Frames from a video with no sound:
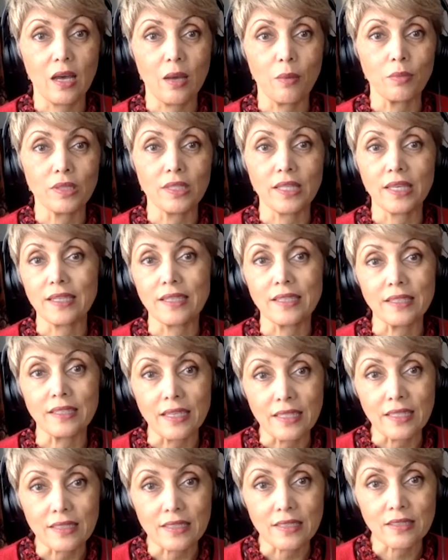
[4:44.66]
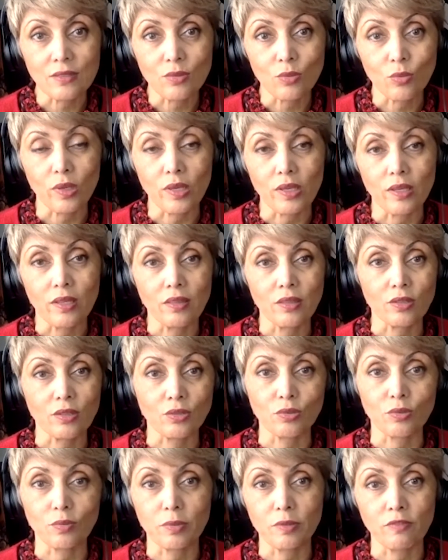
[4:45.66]
late at night with a
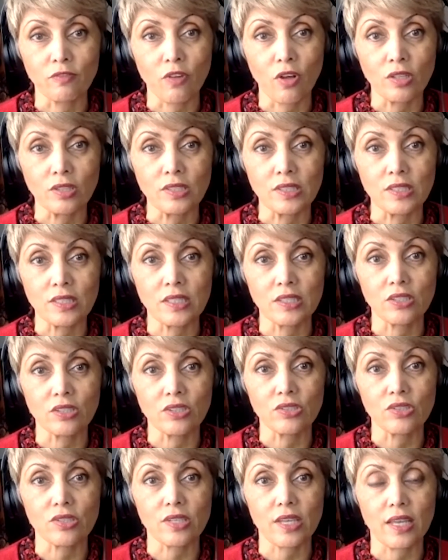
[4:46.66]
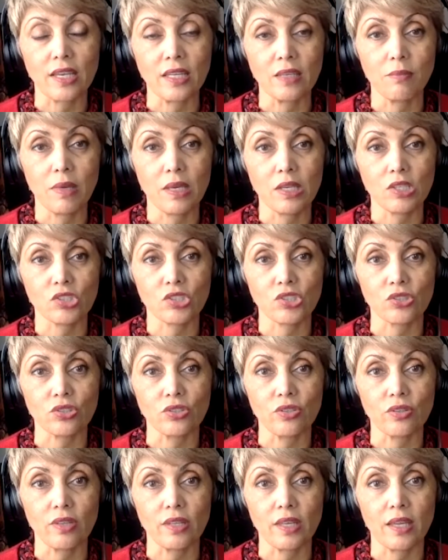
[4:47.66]
group of volunteers, and he makes
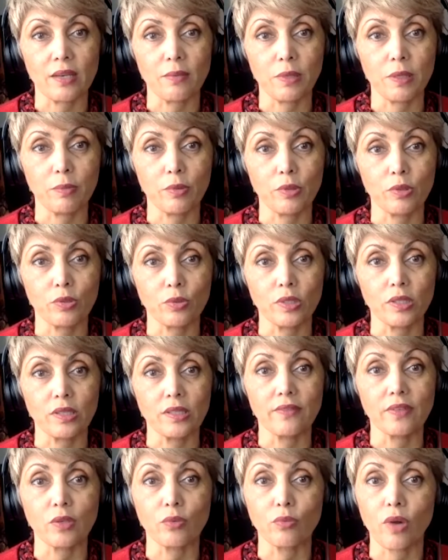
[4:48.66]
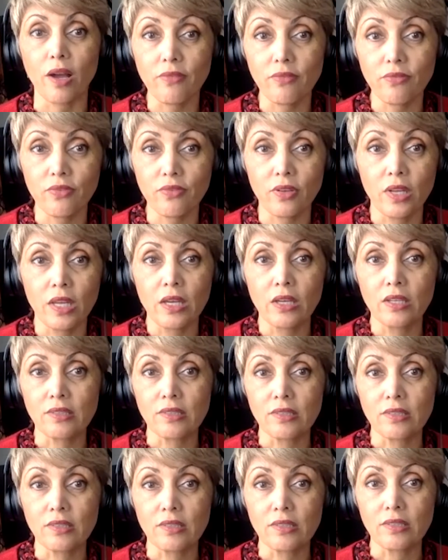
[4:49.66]
sure that people who are living rough,
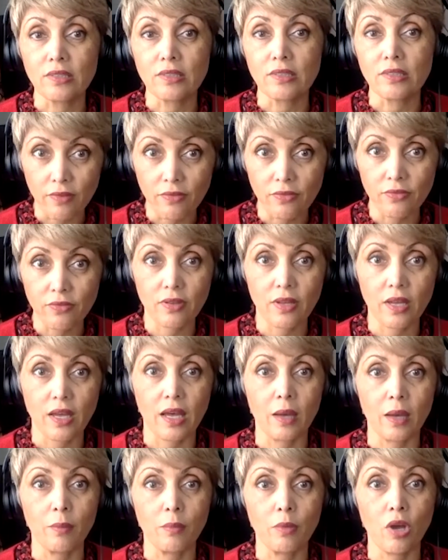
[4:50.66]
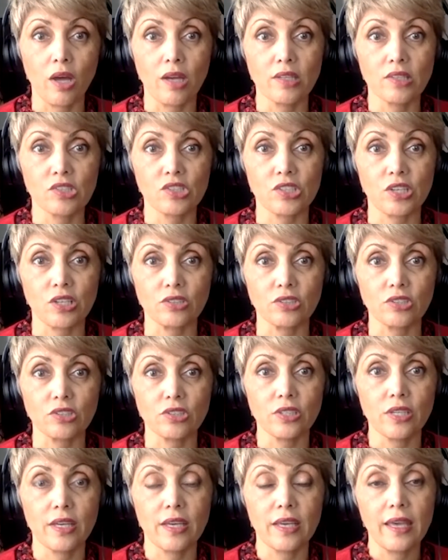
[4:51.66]
sleeping rough, not in
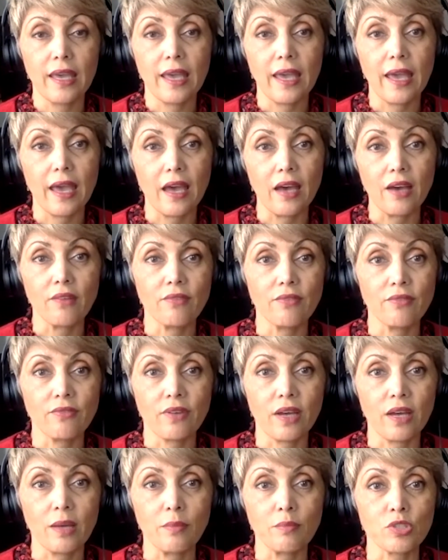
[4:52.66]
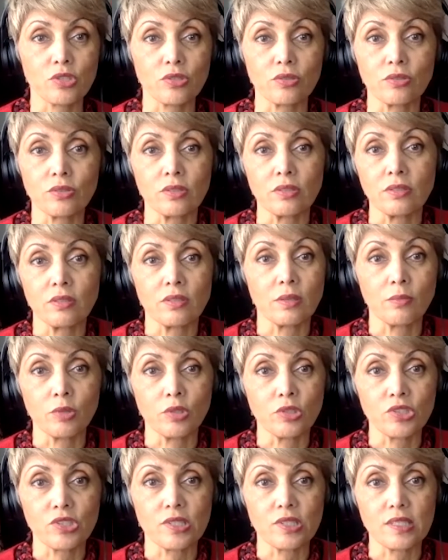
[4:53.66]
shelter, have certain
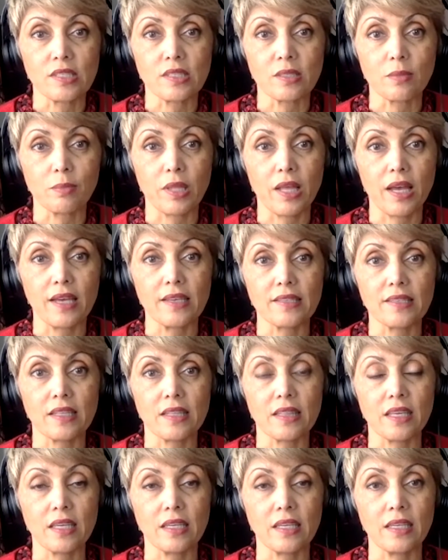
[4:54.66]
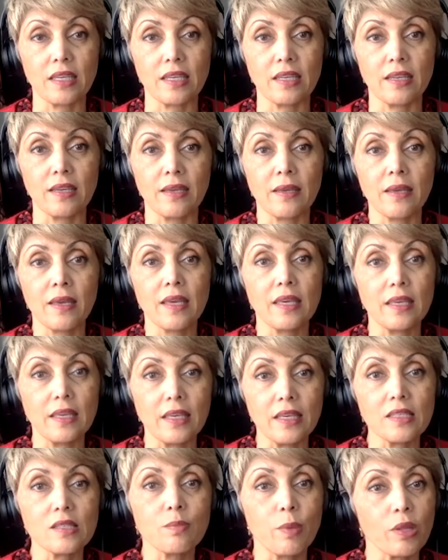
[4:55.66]
emergency supplies that they need.
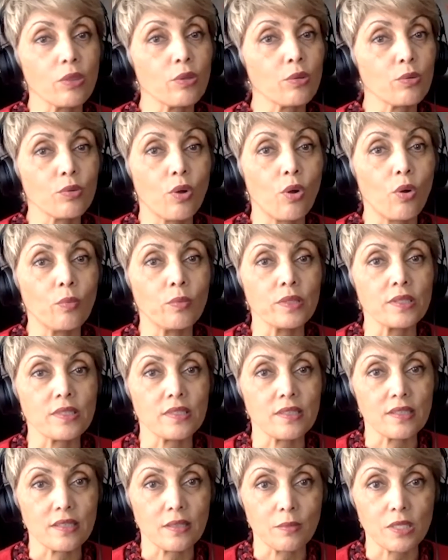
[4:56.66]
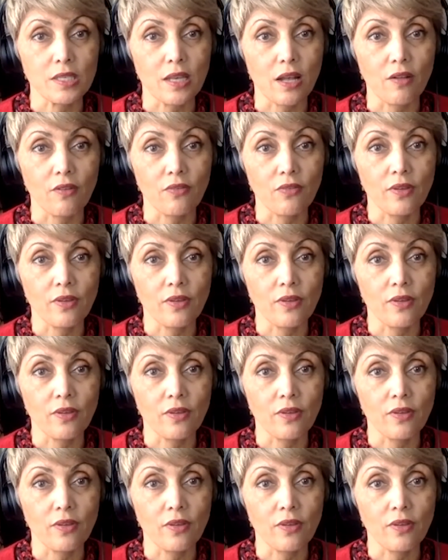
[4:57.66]
He's been through homelessness himself.